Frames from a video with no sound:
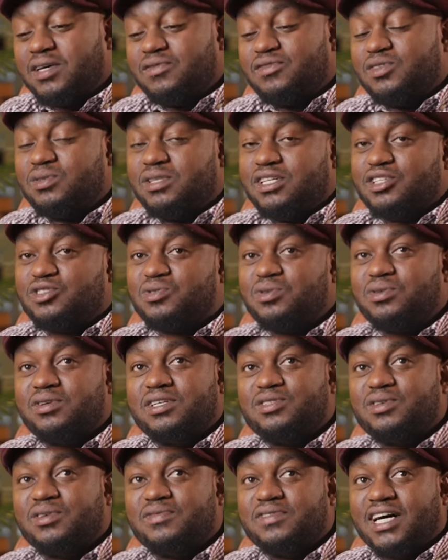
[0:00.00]
gives you the
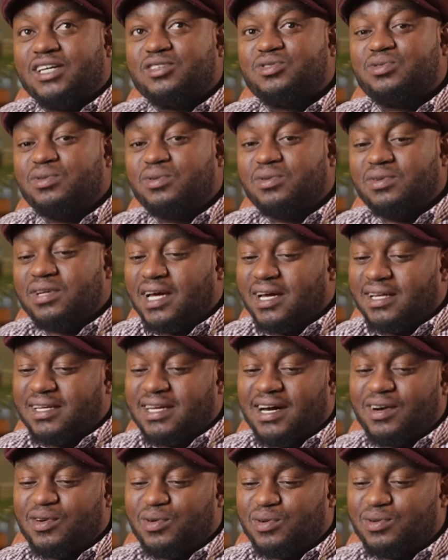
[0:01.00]
stories of that school, Danko,